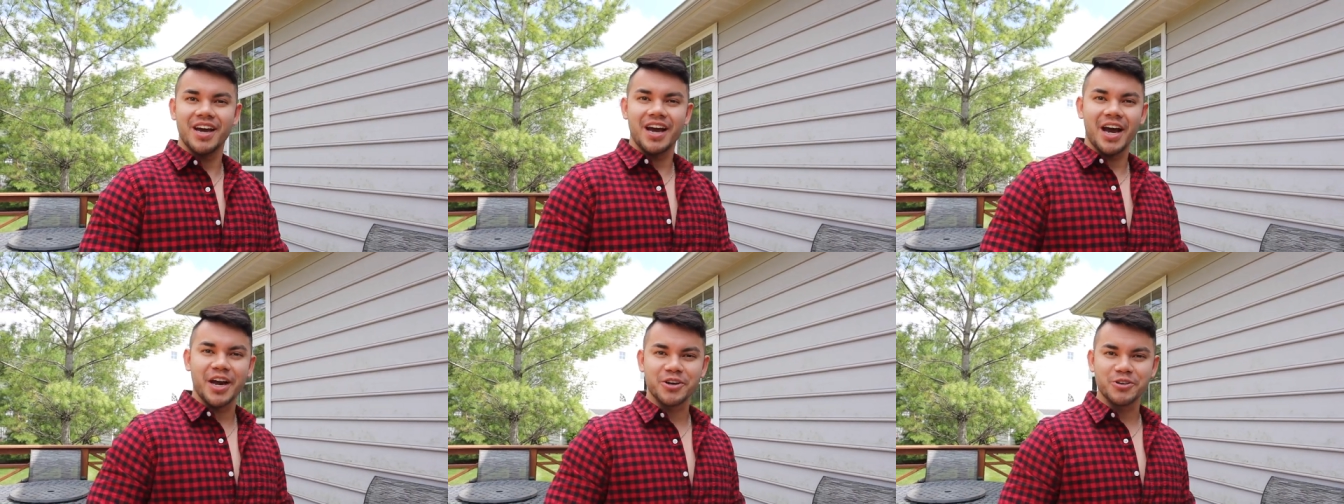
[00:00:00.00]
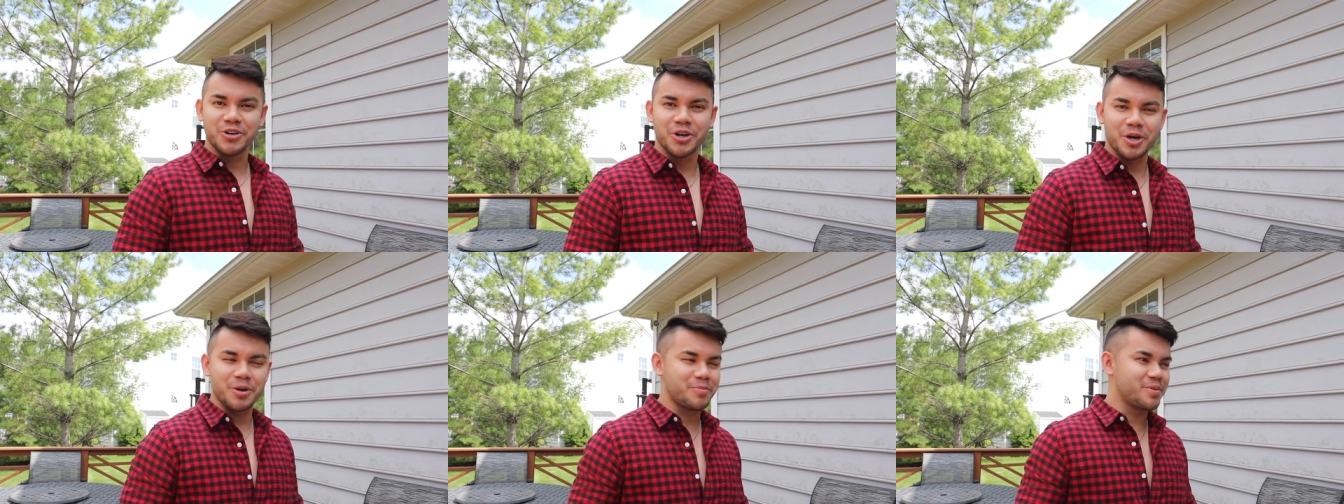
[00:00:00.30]
I
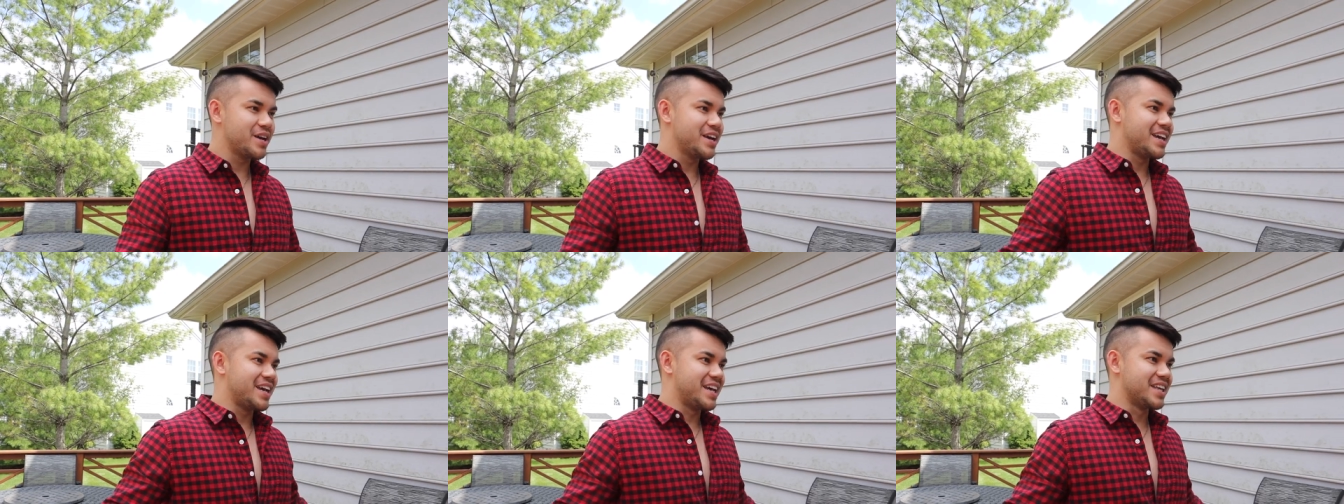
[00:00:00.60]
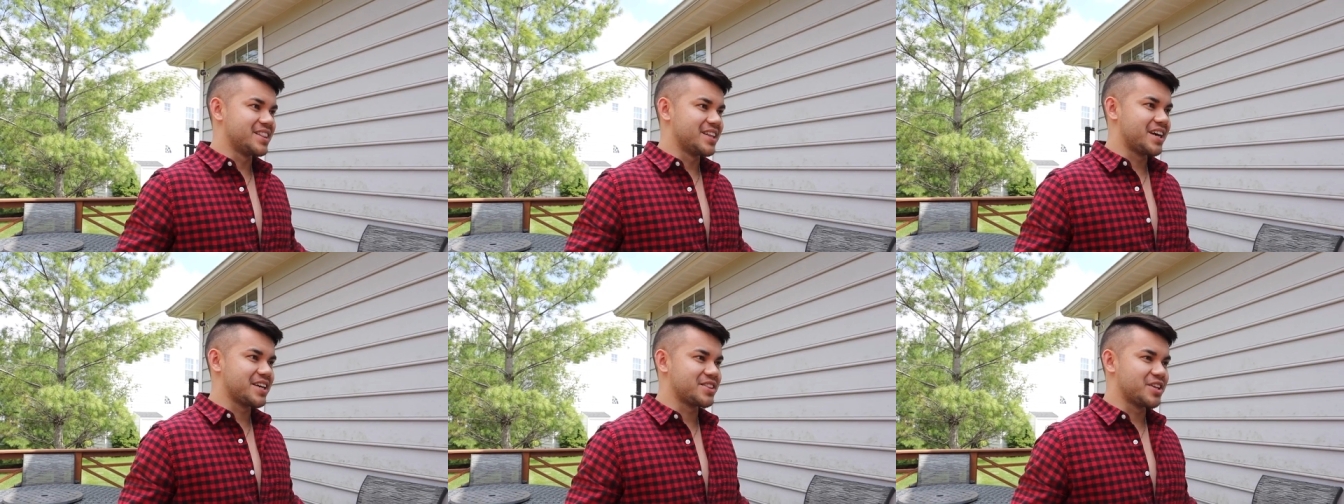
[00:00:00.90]
grew up
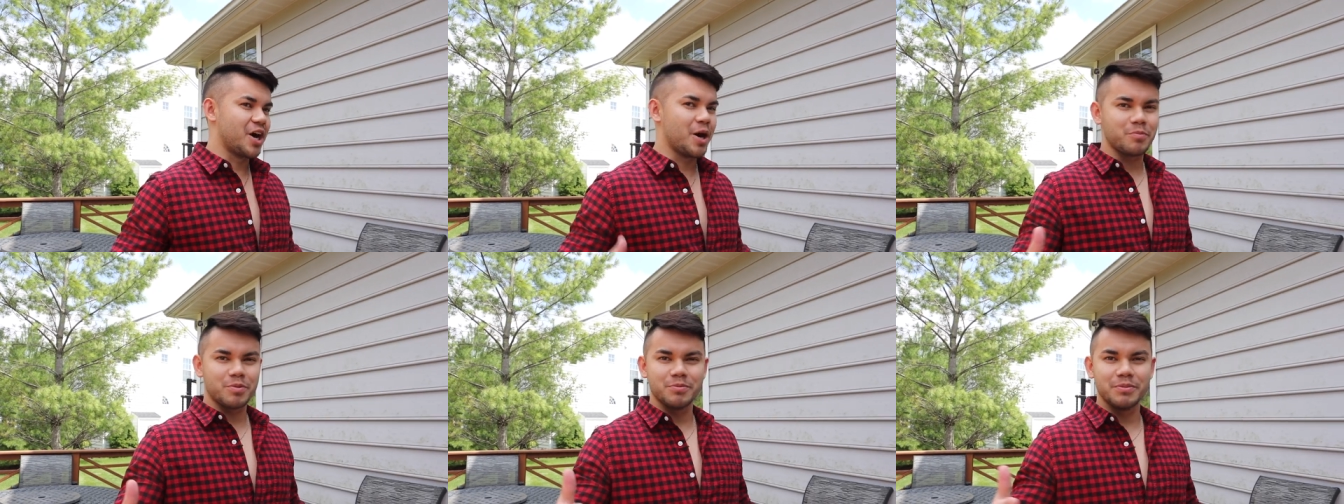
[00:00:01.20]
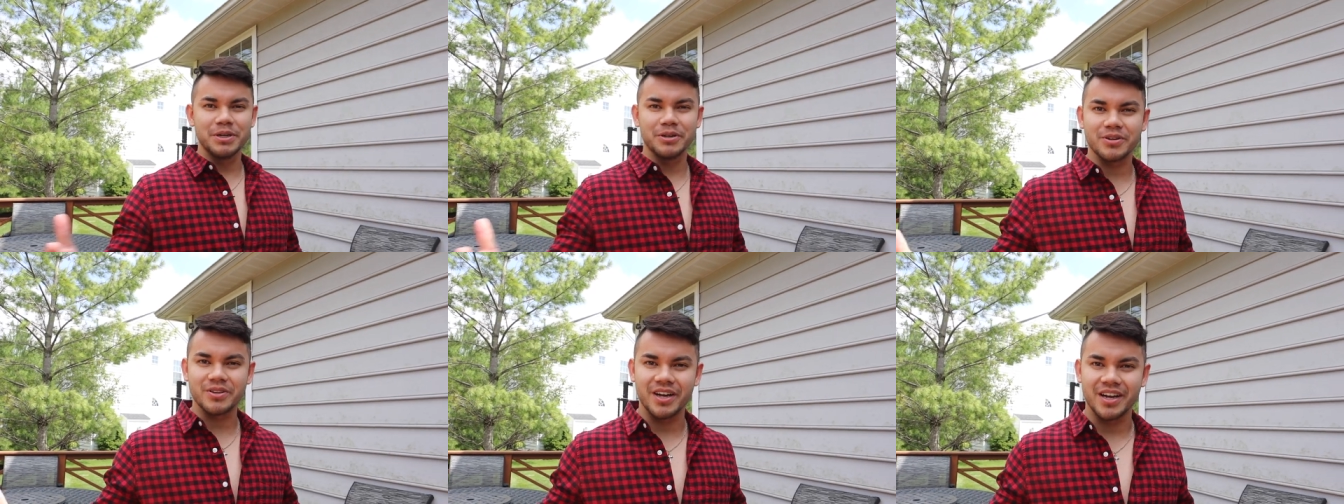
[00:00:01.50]
in like the upper
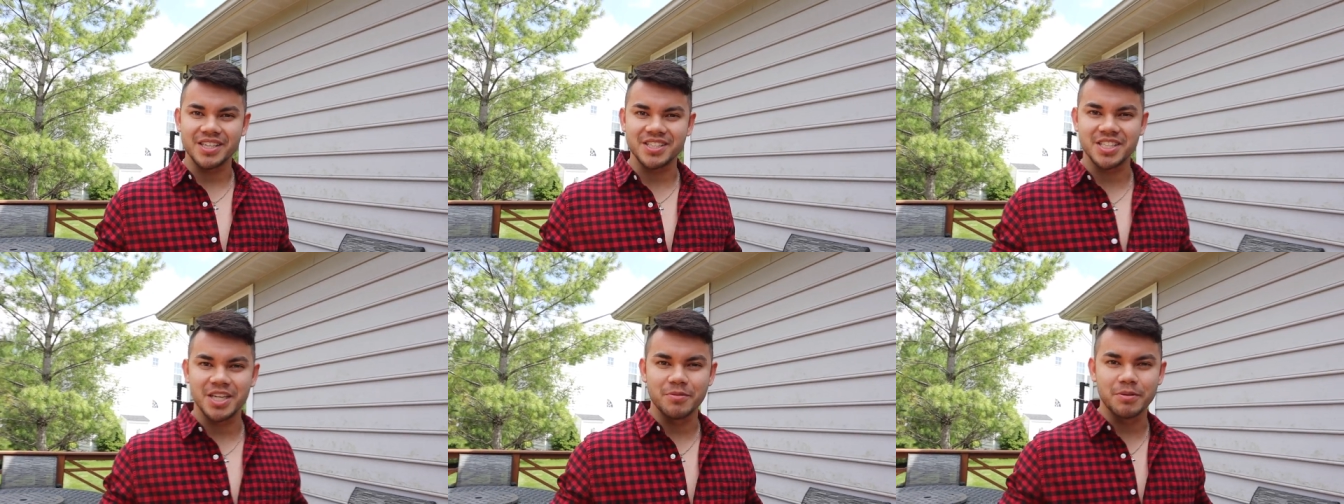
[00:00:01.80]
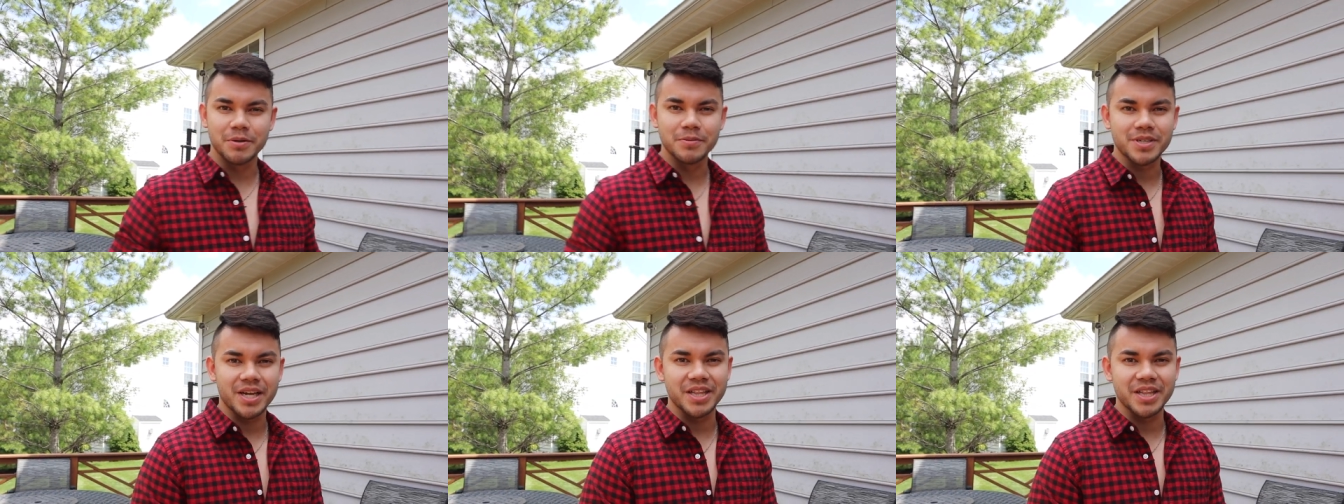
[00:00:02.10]
middle class suburbs.